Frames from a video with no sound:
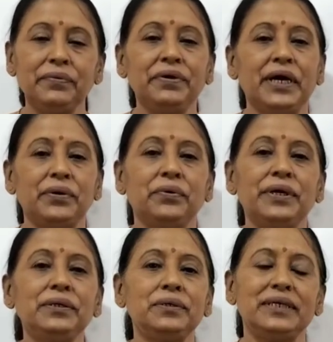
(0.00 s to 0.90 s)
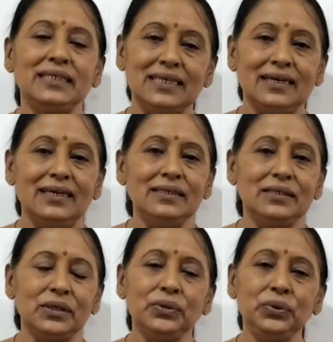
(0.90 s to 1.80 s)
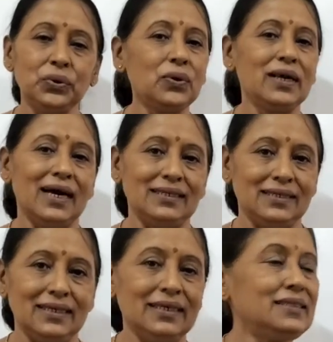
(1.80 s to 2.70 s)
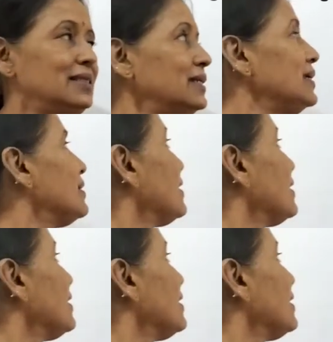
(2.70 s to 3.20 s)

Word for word: Today we are going to discuss two classes,